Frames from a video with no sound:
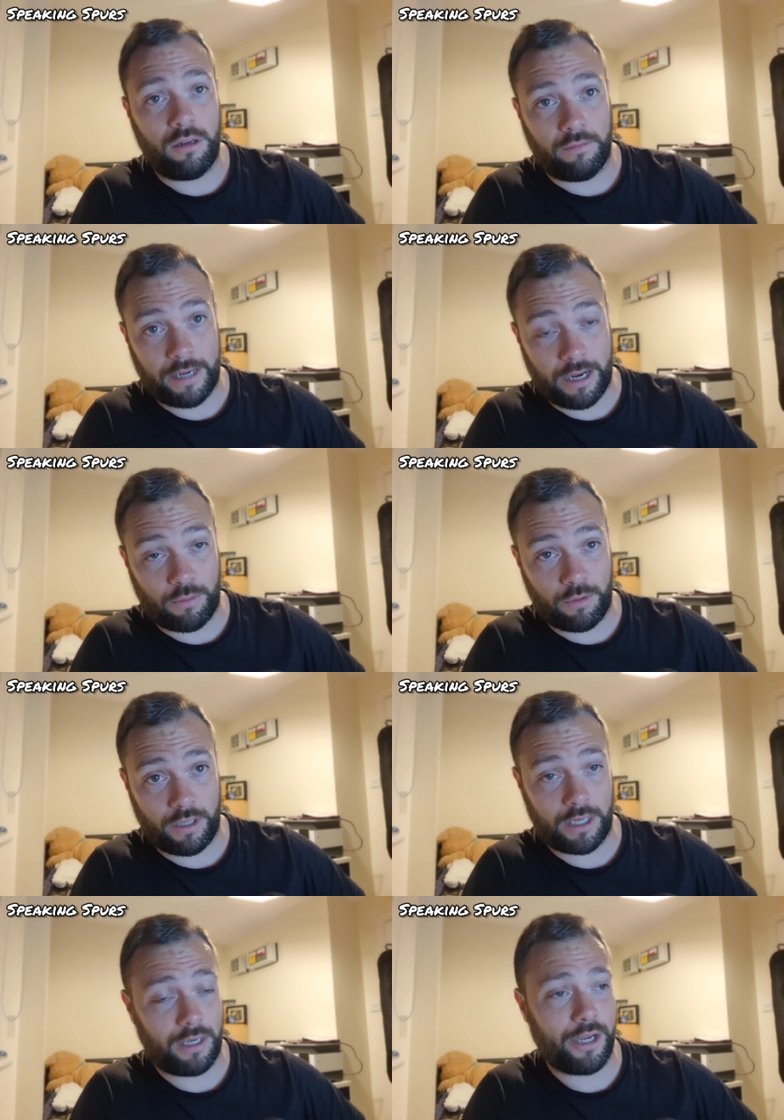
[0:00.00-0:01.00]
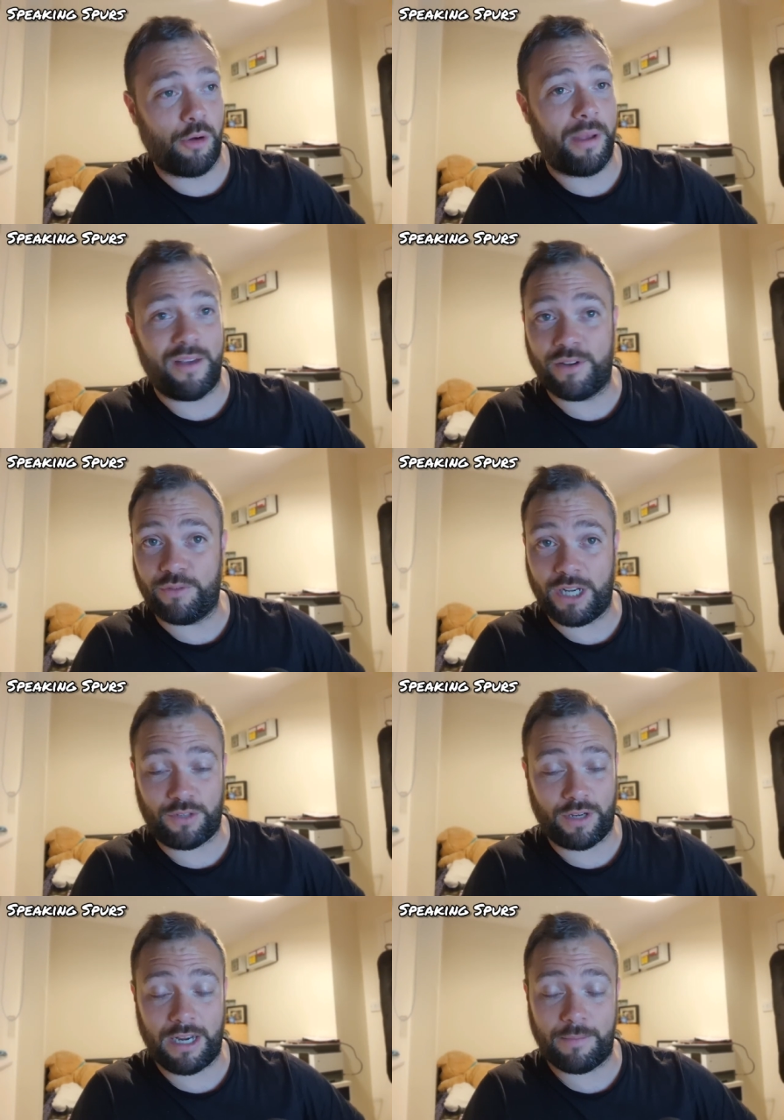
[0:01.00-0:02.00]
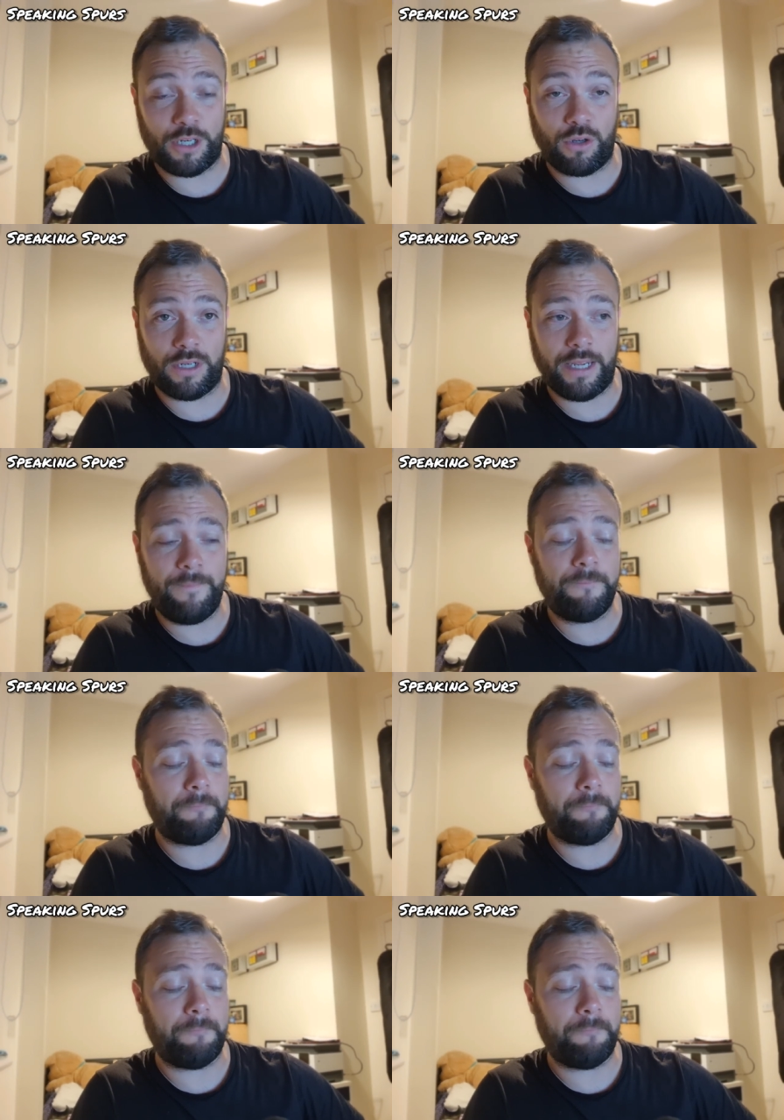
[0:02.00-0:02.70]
Now, a little bit of advice for Clement Lenglet.